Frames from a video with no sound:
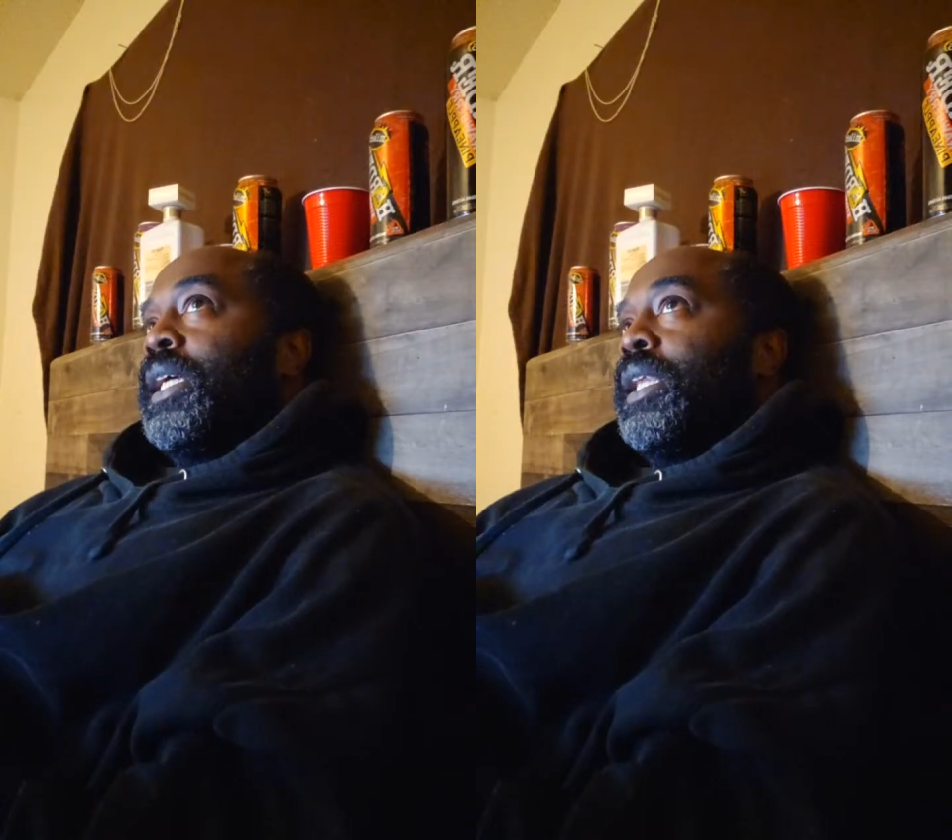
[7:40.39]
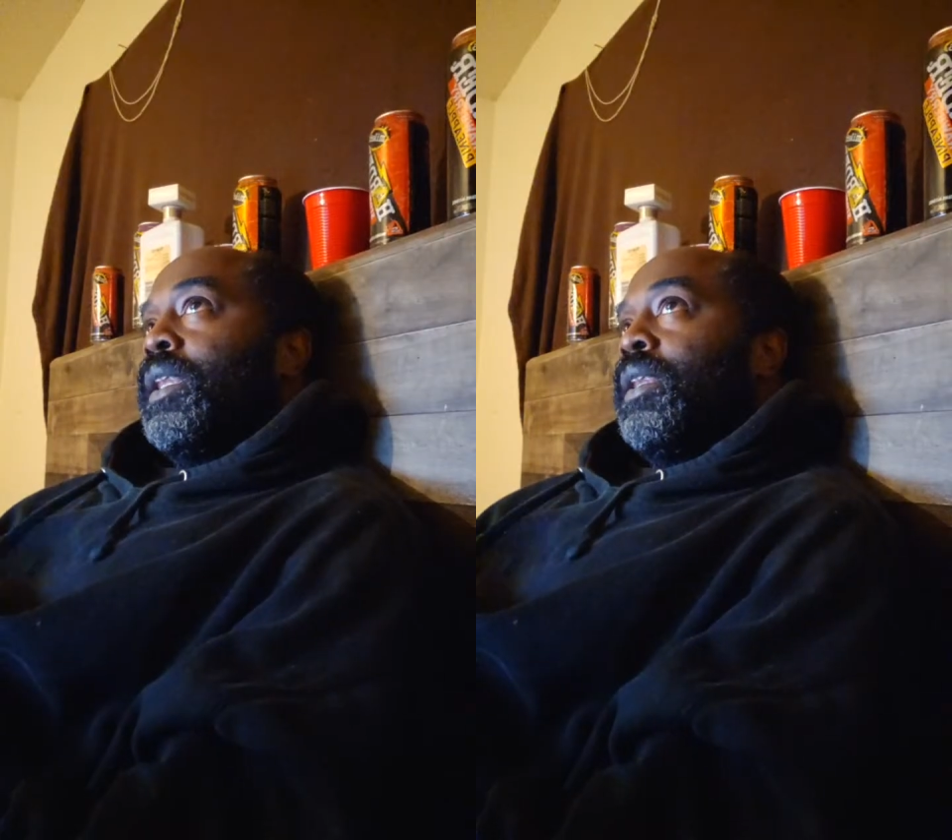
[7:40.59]

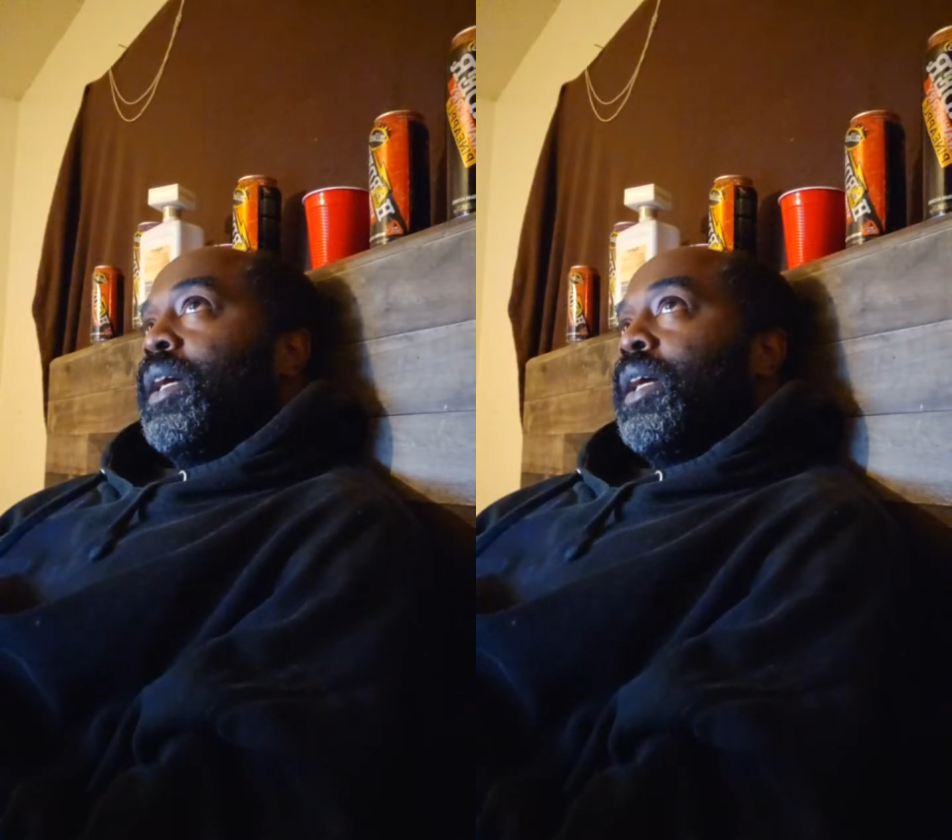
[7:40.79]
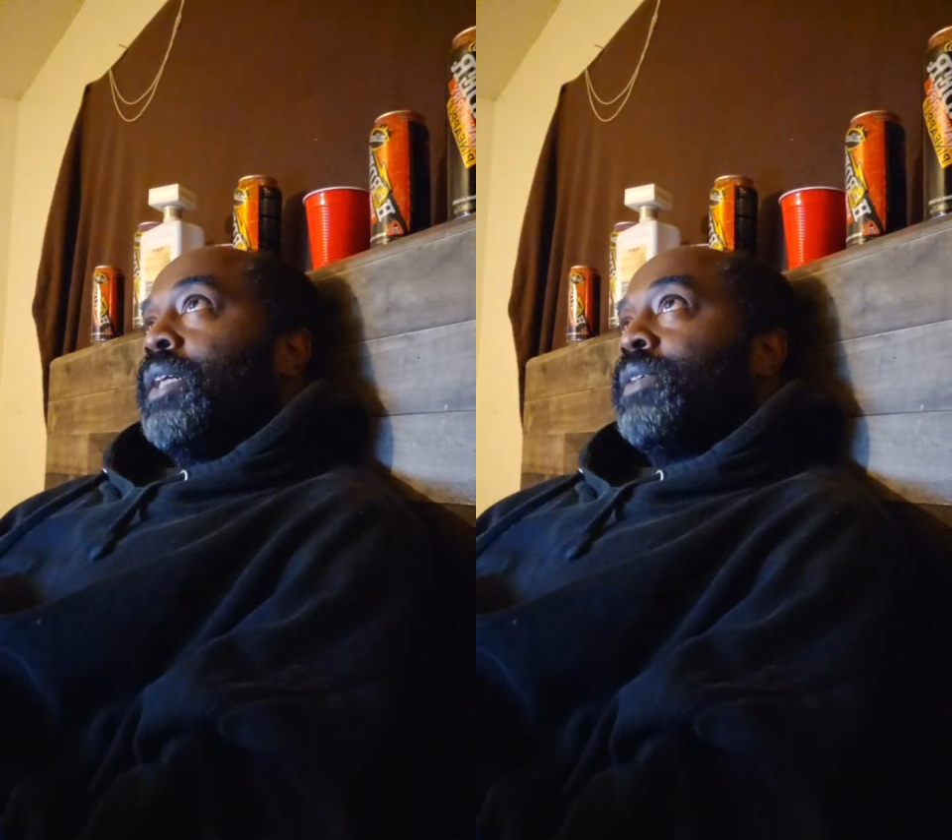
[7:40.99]

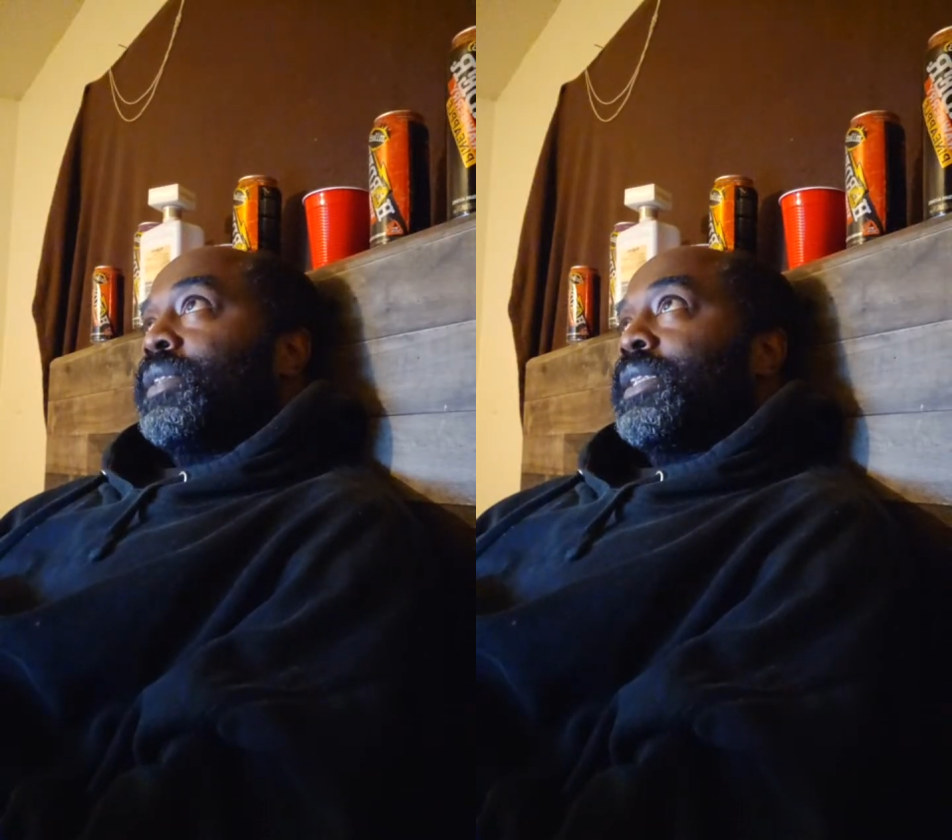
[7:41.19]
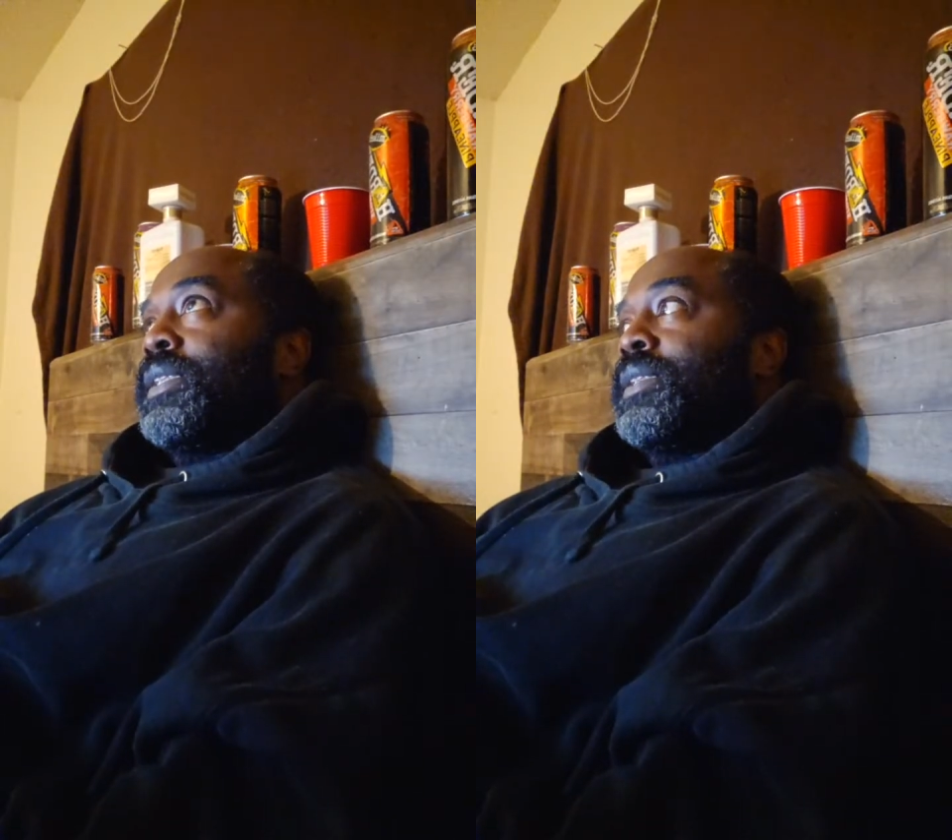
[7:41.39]
loves
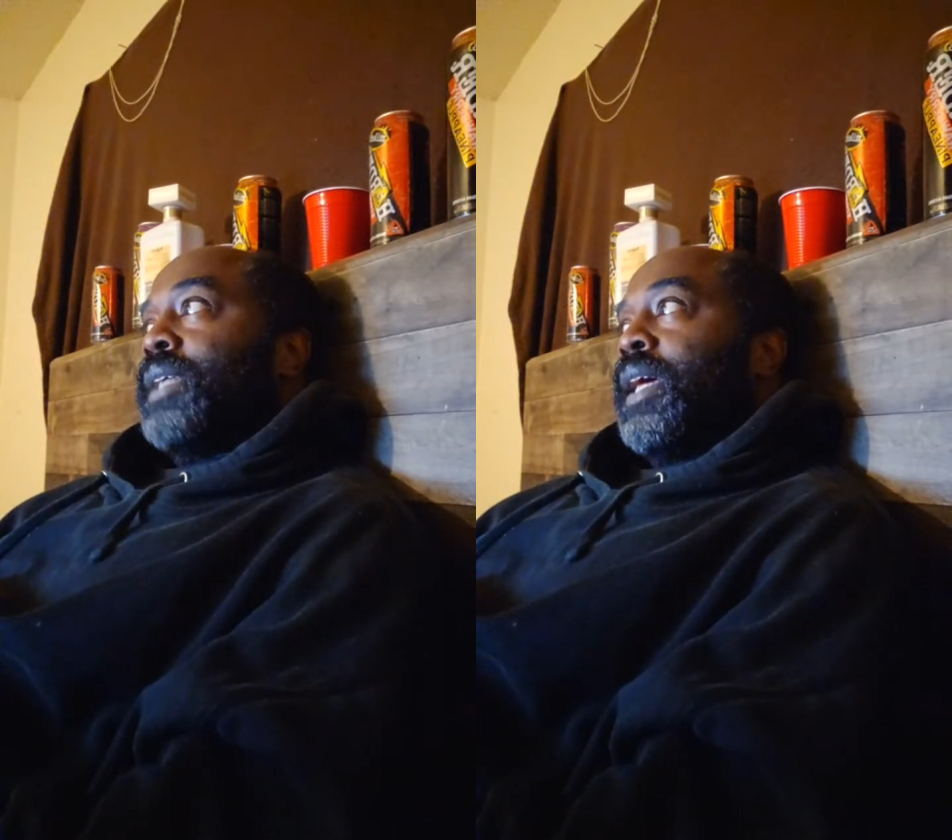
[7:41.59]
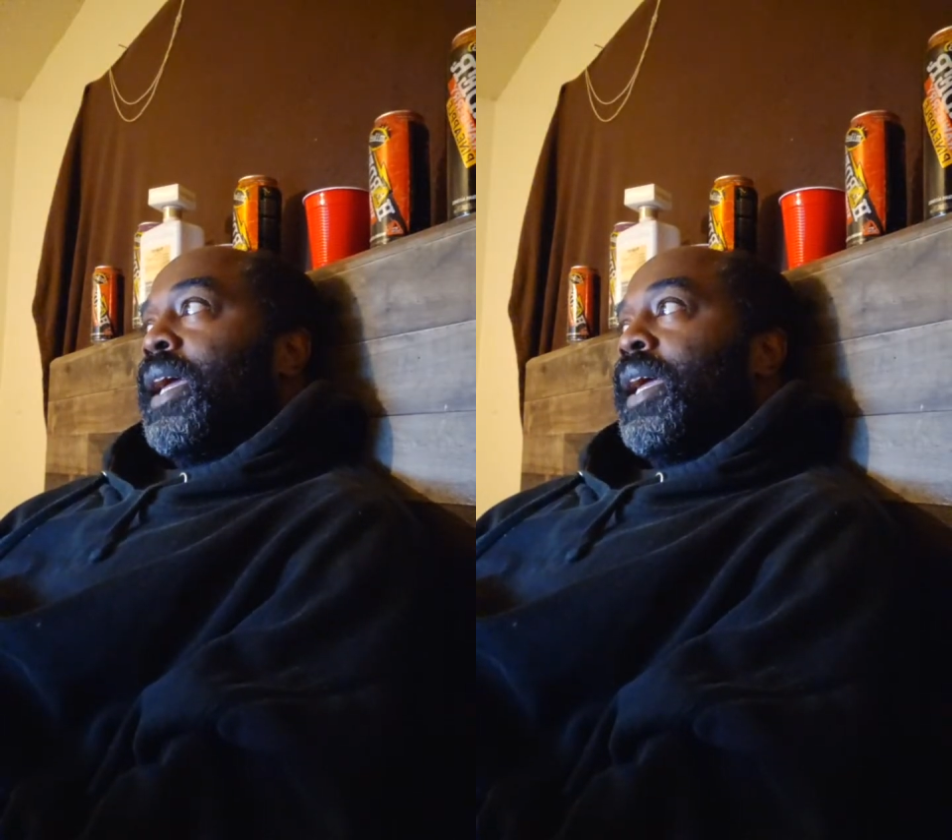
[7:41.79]
to
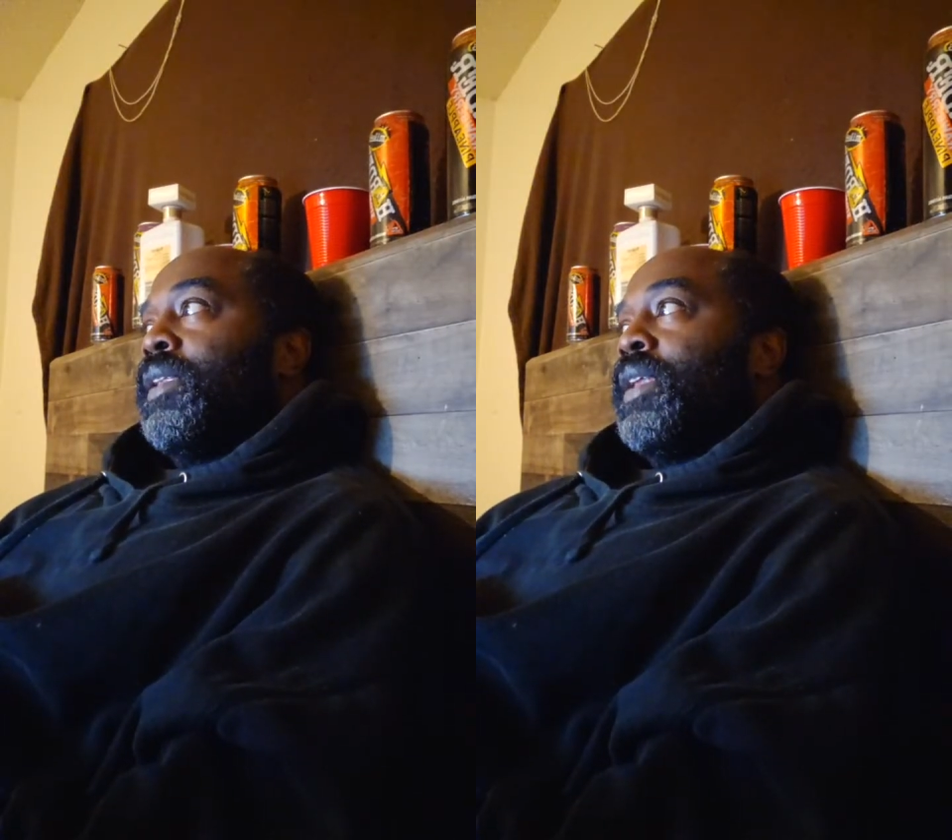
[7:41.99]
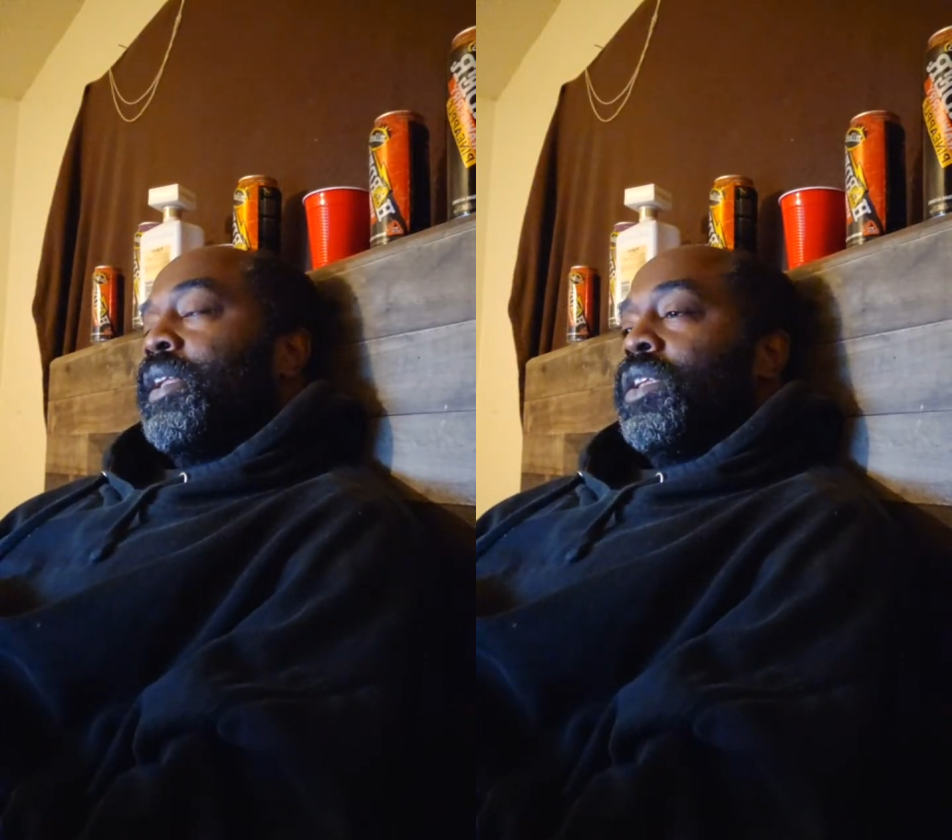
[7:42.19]
say that